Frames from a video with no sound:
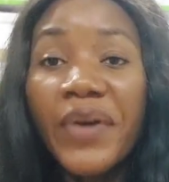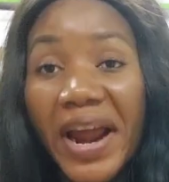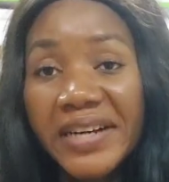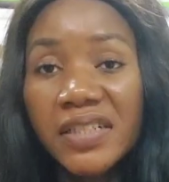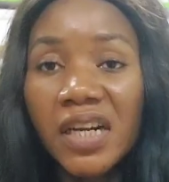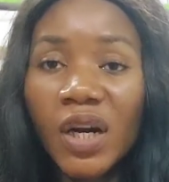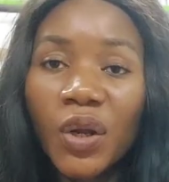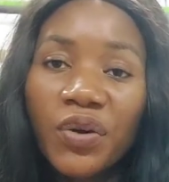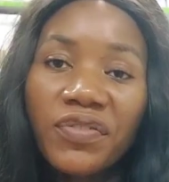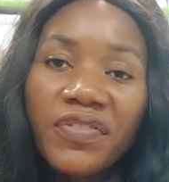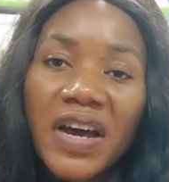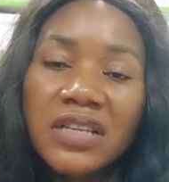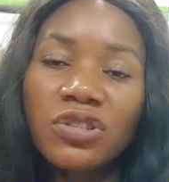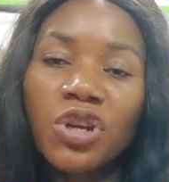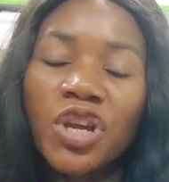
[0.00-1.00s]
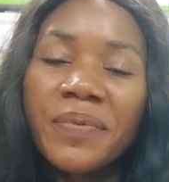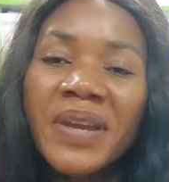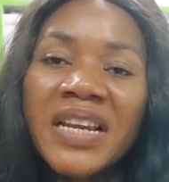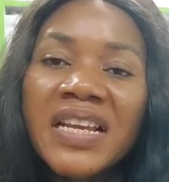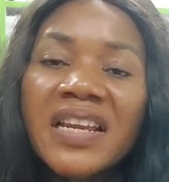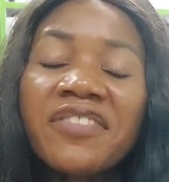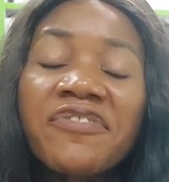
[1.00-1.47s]
red clover. So you'll
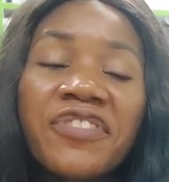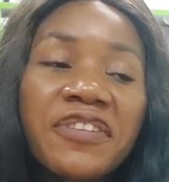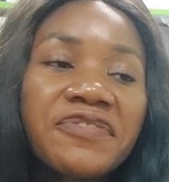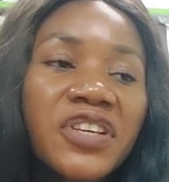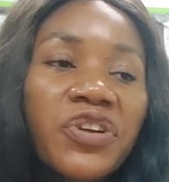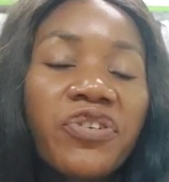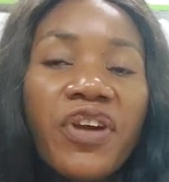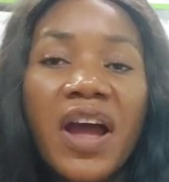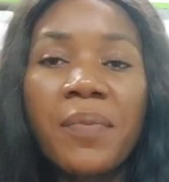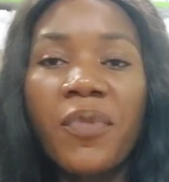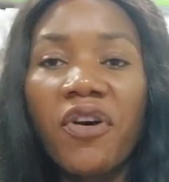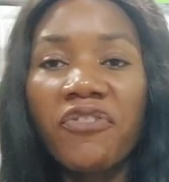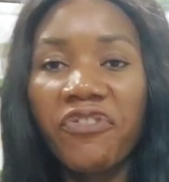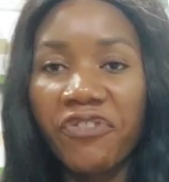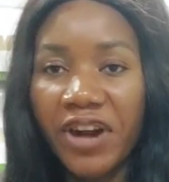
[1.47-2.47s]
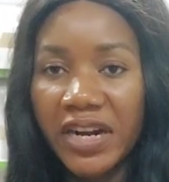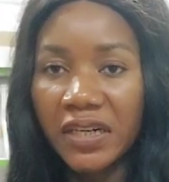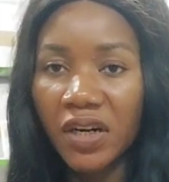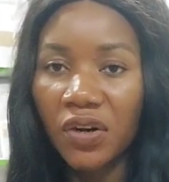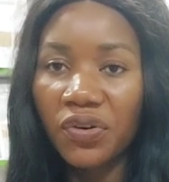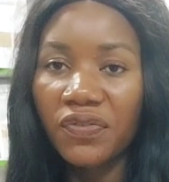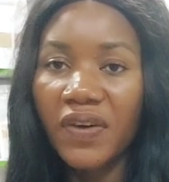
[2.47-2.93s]
be needing 50 grams of
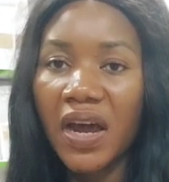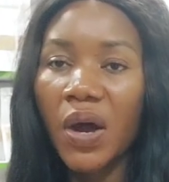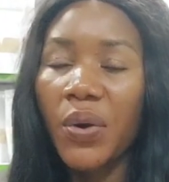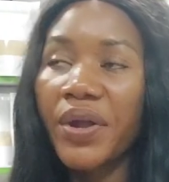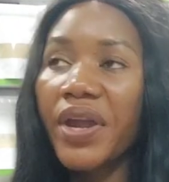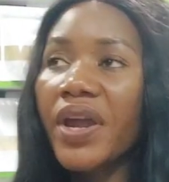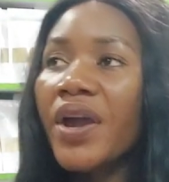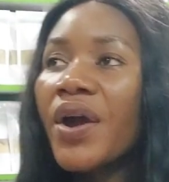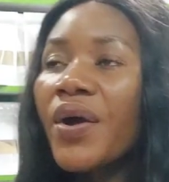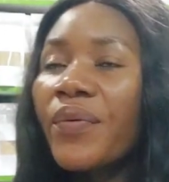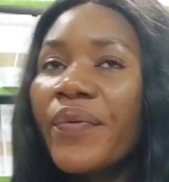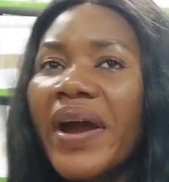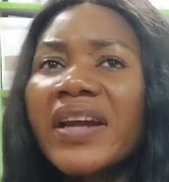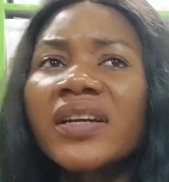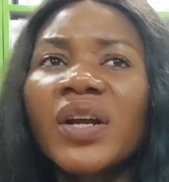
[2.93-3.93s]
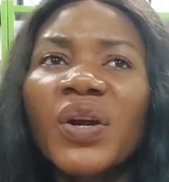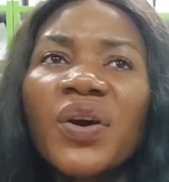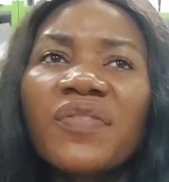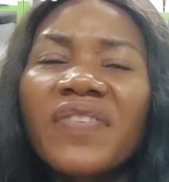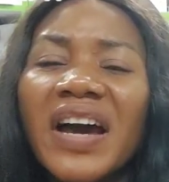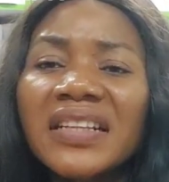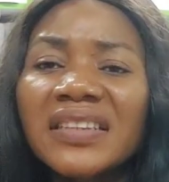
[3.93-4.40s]
red clover. Okay, red
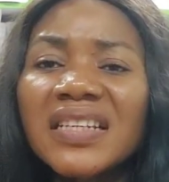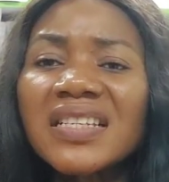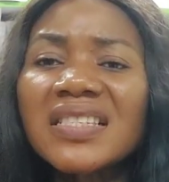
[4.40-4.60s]
clover,